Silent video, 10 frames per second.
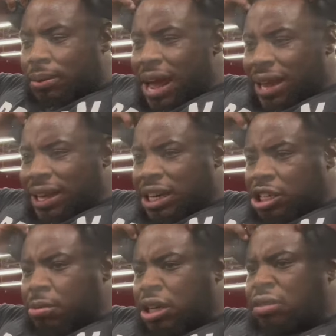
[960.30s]
not getting as
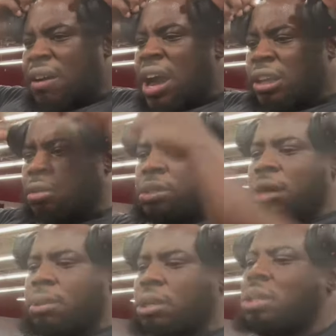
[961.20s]
much volume
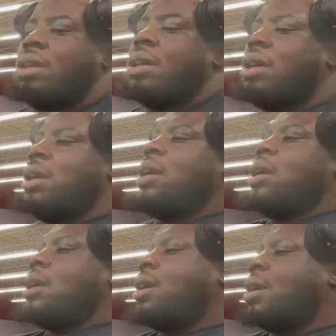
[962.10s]
typically.
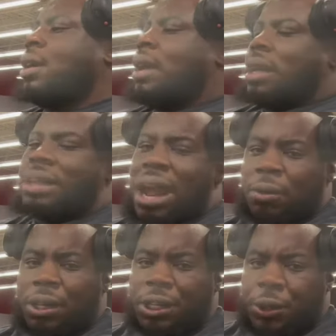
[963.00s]
Not
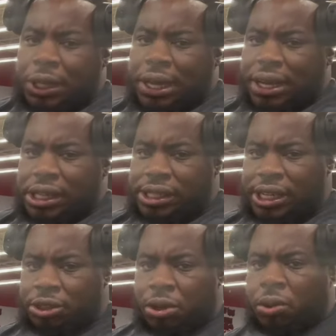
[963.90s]
really doing a lot of
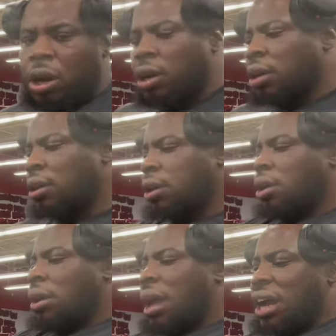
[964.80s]
accessory work.
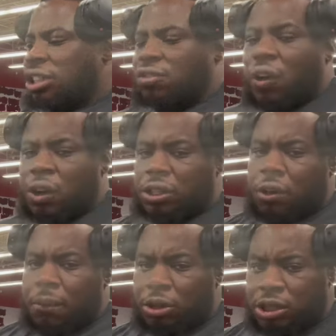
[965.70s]
I just focus
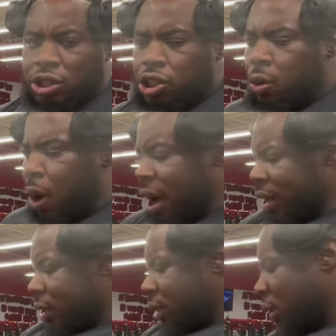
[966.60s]
on mostly squats.